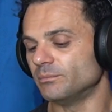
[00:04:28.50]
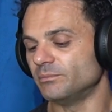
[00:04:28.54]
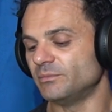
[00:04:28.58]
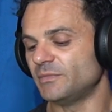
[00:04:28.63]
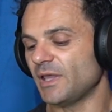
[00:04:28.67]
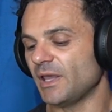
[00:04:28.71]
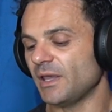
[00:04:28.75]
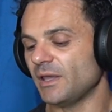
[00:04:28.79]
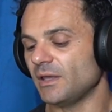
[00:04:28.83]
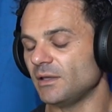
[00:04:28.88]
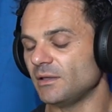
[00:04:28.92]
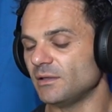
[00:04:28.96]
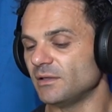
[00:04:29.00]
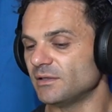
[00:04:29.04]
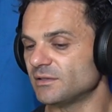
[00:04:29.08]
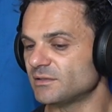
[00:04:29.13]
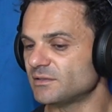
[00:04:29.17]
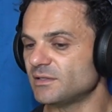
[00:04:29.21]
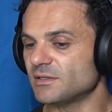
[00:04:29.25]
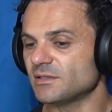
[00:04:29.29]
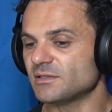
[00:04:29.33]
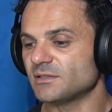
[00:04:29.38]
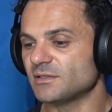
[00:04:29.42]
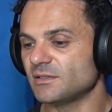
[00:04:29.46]
is
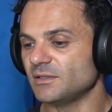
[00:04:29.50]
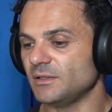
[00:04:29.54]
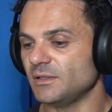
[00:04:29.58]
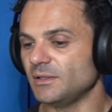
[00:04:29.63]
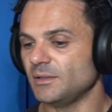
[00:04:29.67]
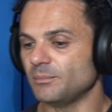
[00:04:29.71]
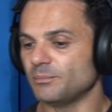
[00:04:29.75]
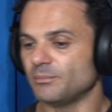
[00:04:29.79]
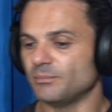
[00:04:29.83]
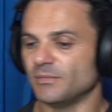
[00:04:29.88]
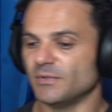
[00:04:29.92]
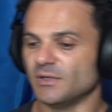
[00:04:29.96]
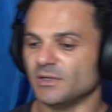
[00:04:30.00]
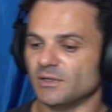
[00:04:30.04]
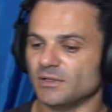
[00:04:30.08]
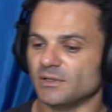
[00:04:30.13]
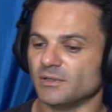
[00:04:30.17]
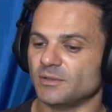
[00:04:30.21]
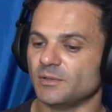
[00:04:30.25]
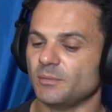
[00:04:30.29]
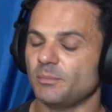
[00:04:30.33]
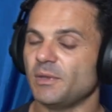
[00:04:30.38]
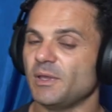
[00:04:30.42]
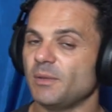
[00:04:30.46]
this the
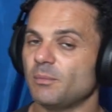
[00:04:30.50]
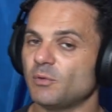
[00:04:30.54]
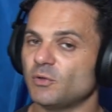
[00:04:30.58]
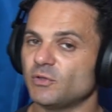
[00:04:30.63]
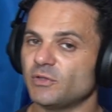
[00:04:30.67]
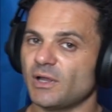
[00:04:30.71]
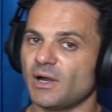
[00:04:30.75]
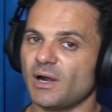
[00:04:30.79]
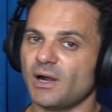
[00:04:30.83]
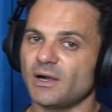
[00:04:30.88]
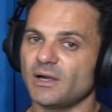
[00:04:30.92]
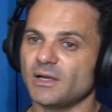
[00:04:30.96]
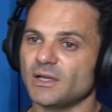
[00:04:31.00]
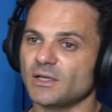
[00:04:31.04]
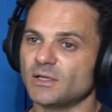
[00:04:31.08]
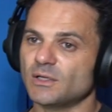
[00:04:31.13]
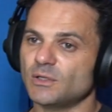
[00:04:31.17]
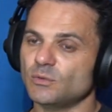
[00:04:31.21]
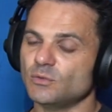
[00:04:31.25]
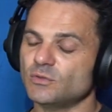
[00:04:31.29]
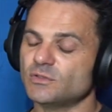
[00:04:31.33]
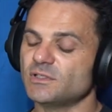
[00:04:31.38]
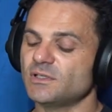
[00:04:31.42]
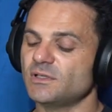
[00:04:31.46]
people that are
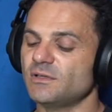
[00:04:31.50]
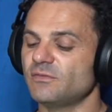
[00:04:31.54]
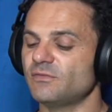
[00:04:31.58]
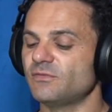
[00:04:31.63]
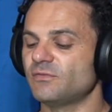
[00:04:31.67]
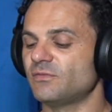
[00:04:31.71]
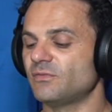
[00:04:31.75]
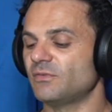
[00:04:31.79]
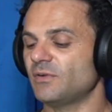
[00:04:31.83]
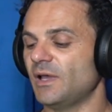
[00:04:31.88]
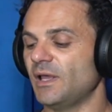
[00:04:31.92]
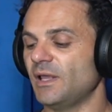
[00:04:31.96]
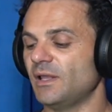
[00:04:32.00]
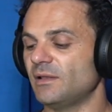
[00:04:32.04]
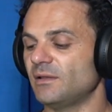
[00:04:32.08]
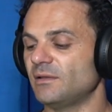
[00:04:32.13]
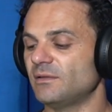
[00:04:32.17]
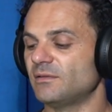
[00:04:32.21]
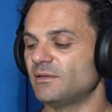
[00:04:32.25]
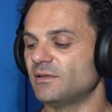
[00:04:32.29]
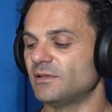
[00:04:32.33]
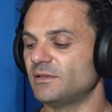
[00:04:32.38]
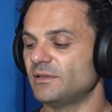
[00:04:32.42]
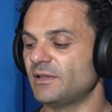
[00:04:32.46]
inclusive,
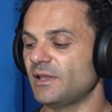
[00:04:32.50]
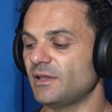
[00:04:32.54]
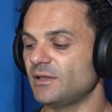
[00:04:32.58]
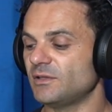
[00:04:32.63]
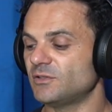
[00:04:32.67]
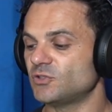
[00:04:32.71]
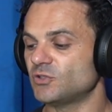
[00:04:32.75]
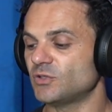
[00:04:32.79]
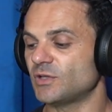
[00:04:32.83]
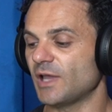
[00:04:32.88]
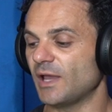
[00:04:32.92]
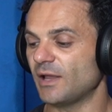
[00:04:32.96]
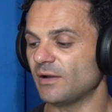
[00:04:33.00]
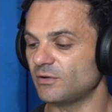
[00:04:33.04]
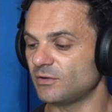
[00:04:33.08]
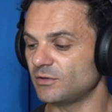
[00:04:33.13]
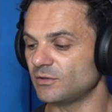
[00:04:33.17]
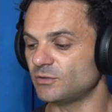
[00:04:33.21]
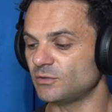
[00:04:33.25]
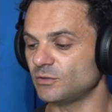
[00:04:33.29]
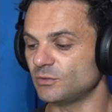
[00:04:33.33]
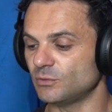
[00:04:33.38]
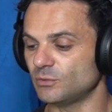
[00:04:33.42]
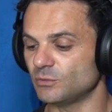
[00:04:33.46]
and they should cater
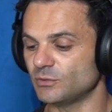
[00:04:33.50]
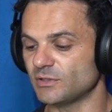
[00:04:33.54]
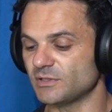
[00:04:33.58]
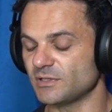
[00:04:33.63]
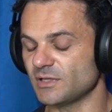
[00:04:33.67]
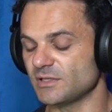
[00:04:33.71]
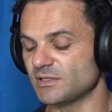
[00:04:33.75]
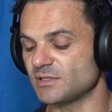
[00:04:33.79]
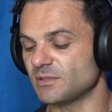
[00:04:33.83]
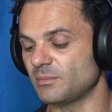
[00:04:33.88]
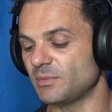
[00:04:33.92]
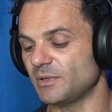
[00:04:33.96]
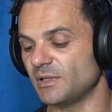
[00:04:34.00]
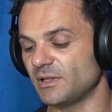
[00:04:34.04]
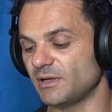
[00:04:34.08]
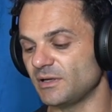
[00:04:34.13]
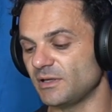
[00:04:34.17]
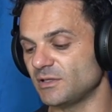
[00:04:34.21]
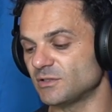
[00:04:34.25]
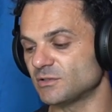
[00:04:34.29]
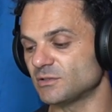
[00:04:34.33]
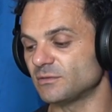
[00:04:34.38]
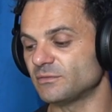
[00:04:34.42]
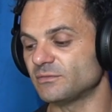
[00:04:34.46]
to the
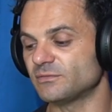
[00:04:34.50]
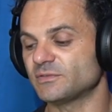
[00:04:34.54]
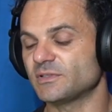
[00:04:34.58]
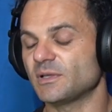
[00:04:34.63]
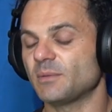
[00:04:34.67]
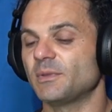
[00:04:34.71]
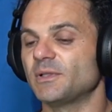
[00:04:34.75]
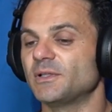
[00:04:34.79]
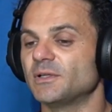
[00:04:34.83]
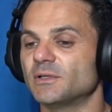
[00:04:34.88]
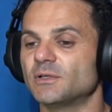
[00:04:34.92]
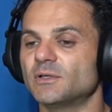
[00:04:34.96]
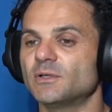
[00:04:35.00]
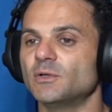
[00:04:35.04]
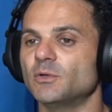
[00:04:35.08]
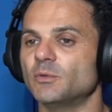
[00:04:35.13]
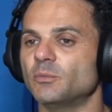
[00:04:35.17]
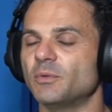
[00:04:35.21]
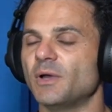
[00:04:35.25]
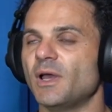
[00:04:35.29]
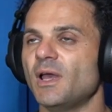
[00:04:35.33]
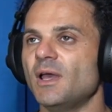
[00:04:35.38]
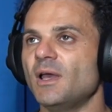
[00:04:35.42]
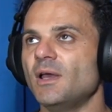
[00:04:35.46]
sensibilities of some other
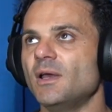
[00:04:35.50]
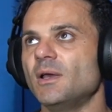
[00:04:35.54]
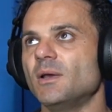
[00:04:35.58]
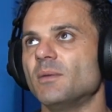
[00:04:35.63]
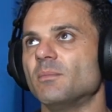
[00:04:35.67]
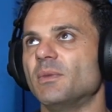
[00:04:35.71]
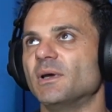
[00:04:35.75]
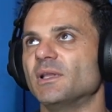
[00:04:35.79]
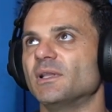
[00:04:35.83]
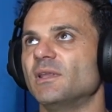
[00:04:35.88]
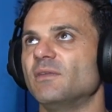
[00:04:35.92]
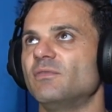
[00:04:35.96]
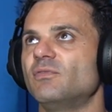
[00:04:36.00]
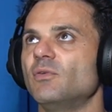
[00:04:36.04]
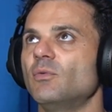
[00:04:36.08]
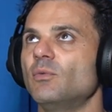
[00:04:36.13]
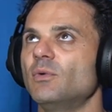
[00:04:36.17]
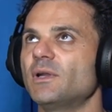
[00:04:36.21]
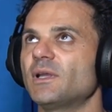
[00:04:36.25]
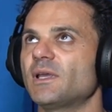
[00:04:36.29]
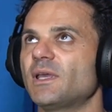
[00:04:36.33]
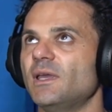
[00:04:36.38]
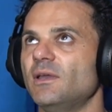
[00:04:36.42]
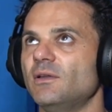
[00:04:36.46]
group. But if you
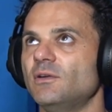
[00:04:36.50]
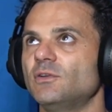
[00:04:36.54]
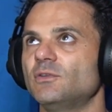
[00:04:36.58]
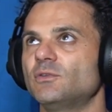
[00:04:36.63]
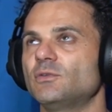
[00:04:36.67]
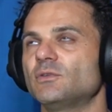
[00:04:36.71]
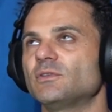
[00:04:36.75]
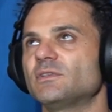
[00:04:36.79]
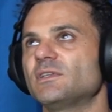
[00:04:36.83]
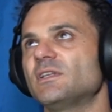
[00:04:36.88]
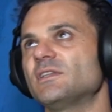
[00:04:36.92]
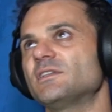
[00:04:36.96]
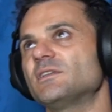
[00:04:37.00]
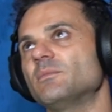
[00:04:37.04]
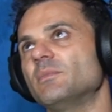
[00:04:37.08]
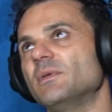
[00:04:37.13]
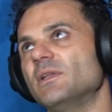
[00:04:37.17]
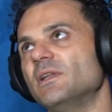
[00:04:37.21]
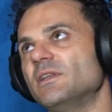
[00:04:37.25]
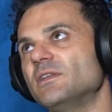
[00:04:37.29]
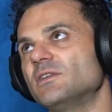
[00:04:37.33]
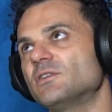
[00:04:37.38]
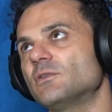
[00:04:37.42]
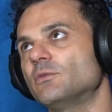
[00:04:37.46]
want to cater to the
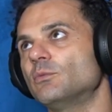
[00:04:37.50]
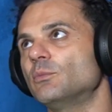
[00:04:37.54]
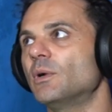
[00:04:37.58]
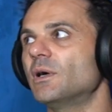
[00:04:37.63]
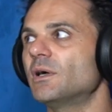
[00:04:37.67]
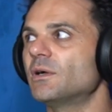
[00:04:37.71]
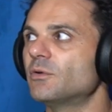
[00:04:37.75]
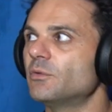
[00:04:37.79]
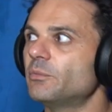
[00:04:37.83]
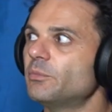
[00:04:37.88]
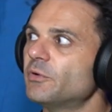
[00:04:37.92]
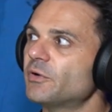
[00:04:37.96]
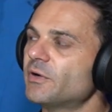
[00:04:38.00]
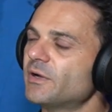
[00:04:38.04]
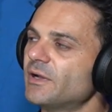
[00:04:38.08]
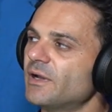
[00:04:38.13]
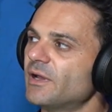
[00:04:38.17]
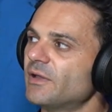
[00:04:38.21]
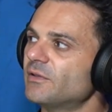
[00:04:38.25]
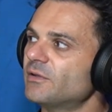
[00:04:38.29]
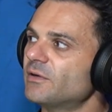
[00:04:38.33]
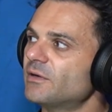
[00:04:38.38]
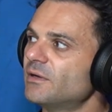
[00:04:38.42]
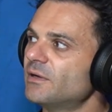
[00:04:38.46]
sensibilities of one group or
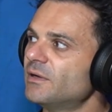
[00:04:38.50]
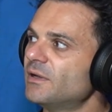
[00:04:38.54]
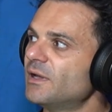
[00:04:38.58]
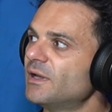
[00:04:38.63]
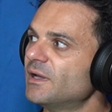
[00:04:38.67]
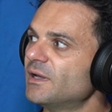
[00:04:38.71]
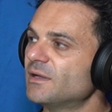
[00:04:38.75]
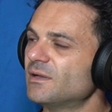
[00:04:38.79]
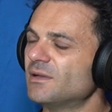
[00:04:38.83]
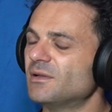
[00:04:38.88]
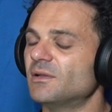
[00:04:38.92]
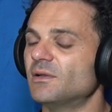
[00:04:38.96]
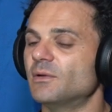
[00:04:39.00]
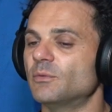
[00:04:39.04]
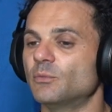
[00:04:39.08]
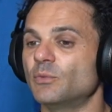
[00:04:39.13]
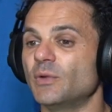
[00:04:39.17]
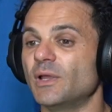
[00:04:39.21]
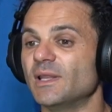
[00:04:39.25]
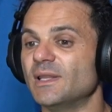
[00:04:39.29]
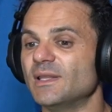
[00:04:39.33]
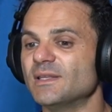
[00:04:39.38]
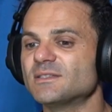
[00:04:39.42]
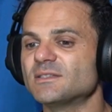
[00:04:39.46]
another,
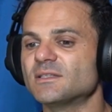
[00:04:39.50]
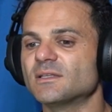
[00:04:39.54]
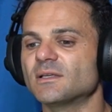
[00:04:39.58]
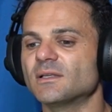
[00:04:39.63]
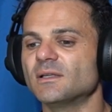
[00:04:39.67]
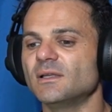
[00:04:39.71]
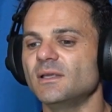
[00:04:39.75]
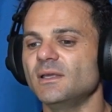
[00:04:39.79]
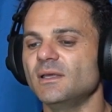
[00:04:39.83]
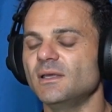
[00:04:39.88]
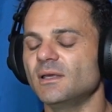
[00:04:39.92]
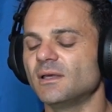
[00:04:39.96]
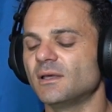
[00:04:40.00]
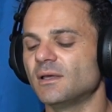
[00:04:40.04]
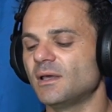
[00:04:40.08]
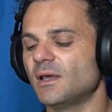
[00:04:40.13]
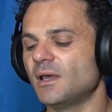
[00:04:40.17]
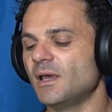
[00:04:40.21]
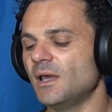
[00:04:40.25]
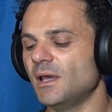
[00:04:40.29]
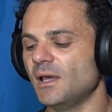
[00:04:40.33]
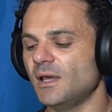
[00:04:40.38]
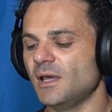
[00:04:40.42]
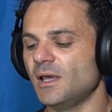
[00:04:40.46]
realistically,
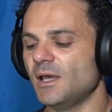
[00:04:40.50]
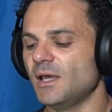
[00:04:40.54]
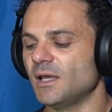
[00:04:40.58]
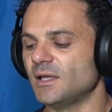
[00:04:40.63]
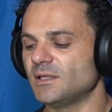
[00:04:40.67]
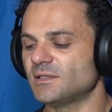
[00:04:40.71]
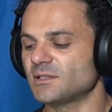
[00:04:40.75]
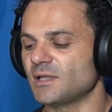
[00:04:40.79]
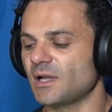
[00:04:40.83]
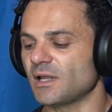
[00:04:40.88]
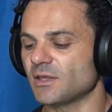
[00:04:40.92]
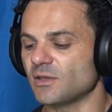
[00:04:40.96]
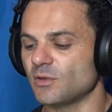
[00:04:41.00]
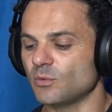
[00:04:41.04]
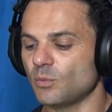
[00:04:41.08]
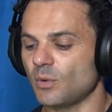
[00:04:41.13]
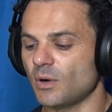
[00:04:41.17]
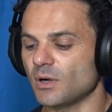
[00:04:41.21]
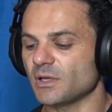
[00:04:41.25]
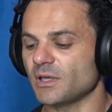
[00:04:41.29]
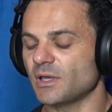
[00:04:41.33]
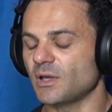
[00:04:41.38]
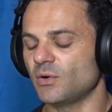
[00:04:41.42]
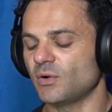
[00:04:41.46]
it's like you're
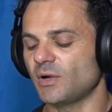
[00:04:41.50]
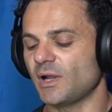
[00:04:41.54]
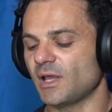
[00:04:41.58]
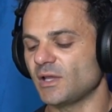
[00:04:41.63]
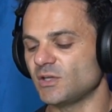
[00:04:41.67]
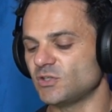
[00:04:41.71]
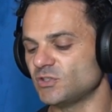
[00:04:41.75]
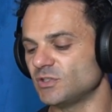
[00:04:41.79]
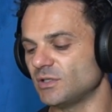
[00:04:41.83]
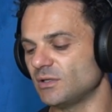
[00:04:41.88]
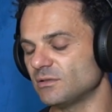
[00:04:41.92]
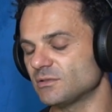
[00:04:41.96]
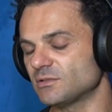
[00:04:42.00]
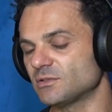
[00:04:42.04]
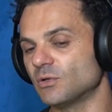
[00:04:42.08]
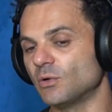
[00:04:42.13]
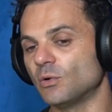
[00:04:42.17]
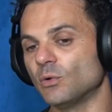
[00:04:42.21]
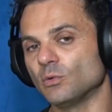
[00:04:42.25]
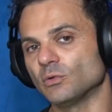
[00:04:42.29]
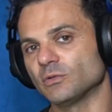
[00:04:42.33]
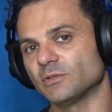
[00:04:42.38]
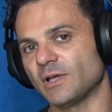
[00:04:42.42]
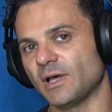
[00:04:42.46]
walking on eggshells the
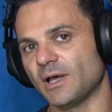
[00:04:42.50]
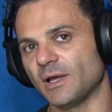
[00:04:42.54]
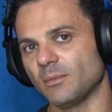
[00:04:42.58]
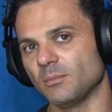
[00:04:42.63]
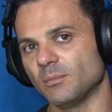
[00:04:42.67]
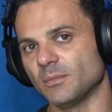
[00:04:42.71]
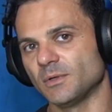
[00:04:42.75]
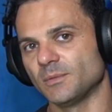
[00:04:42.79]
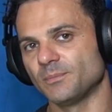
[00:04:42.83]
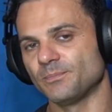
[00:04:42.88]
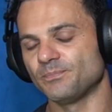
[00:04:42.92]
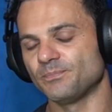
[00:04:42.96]
whole time.